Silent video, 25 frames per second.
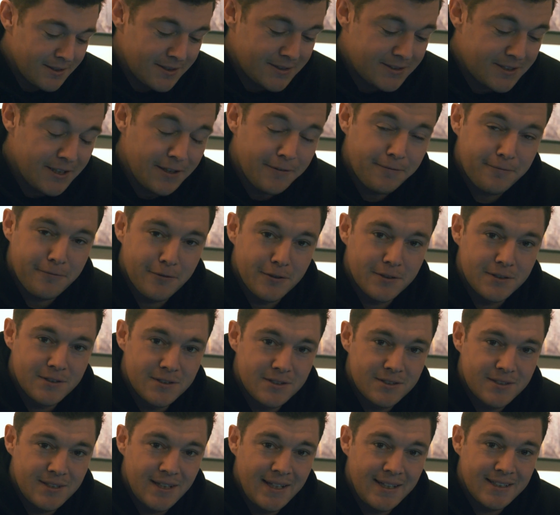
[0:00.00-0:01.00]
The
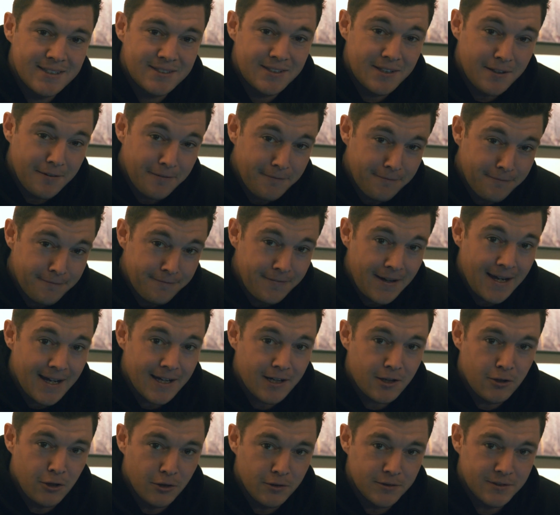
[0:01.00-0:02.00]
difference is the
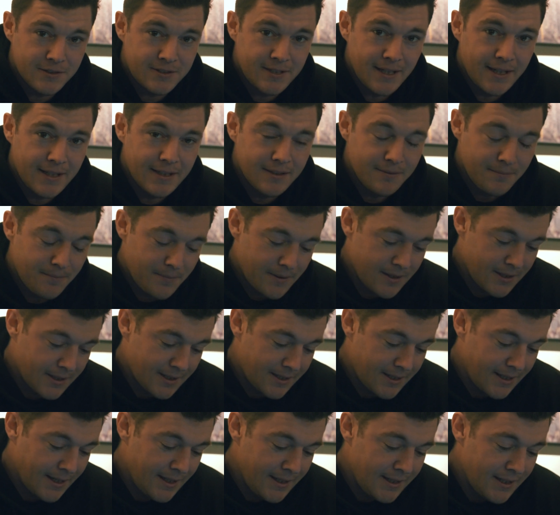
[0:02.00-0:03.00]
fat content,
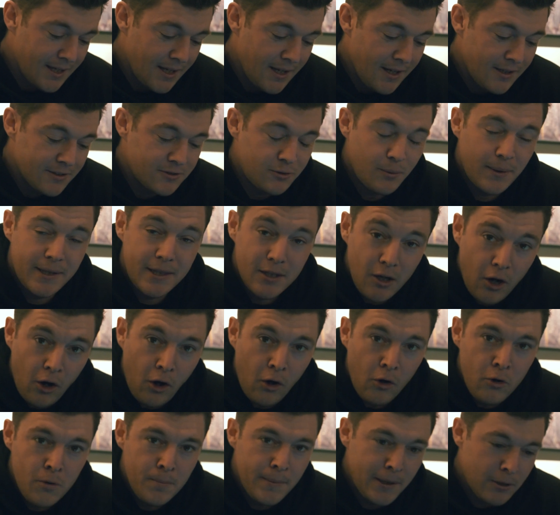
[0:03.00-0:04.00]
okay? So in the
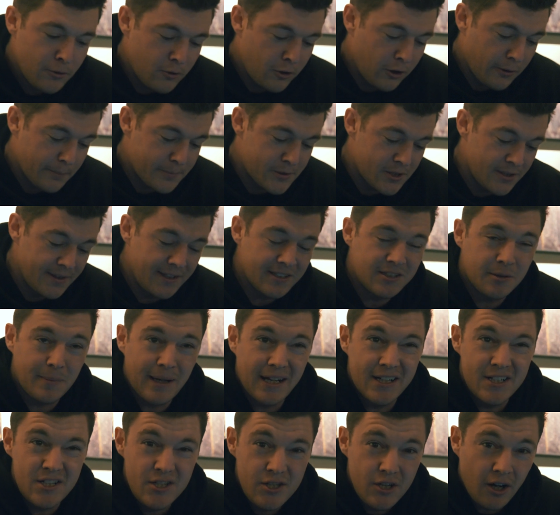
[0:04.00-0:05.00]
whole milk option, there's
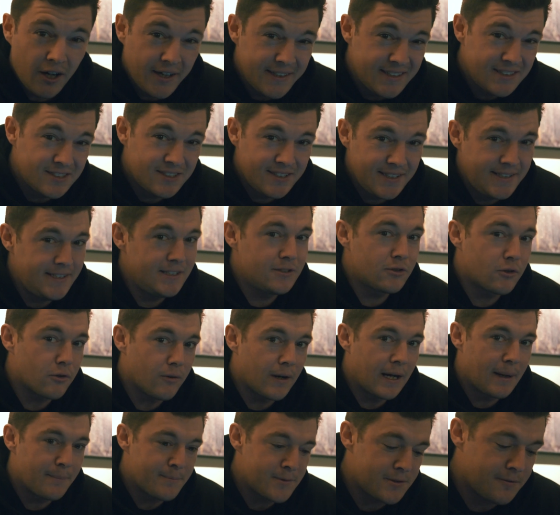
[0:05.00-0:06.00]
about 19
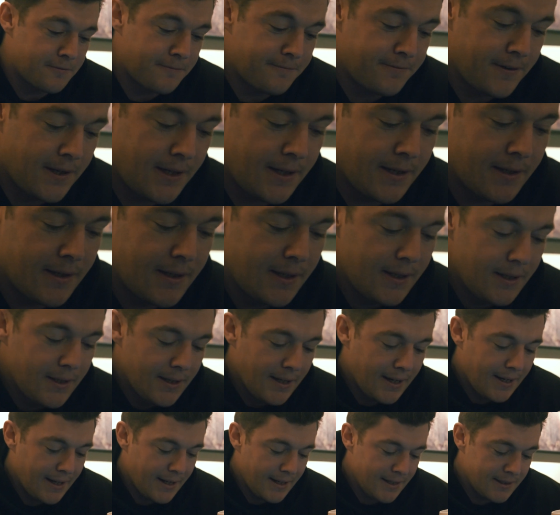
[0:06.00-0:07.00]
grams of fat,
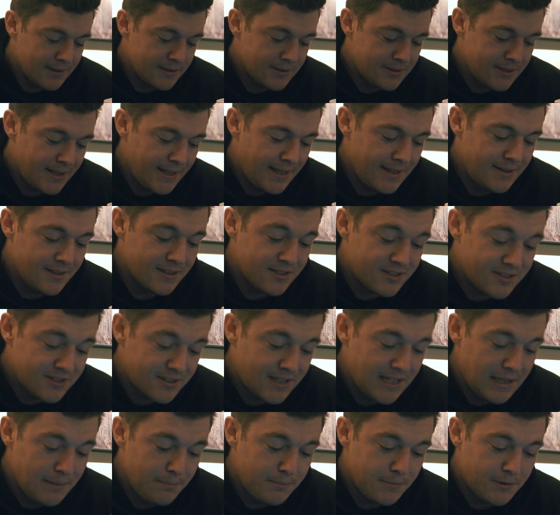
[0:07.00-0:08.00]
and in the
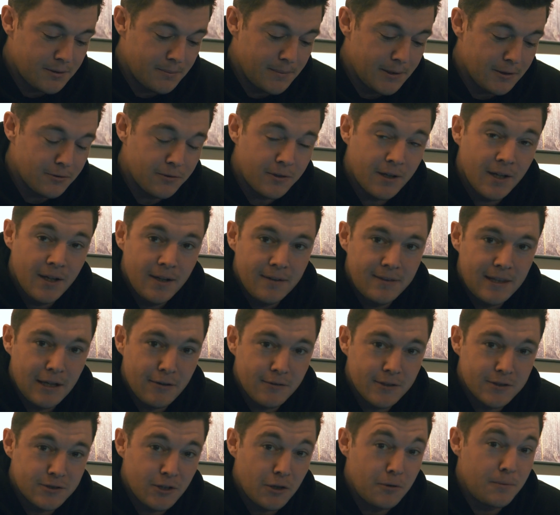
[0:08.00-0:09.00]
skimmed milk,
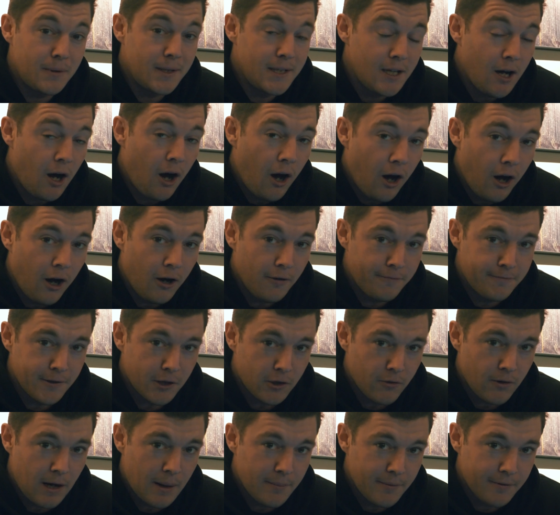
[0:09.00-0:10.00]
there is only half a
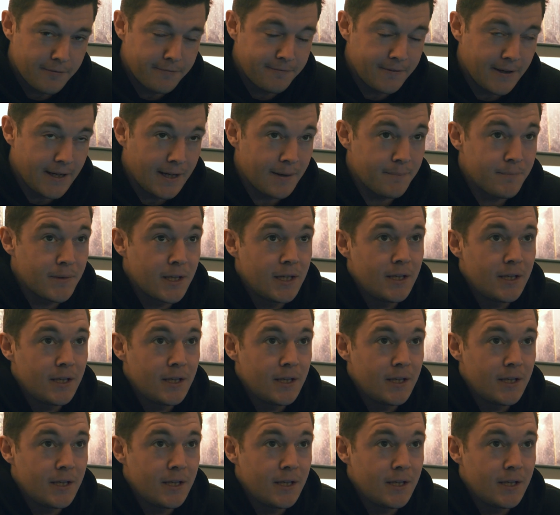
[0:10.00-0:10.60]
gram of fat.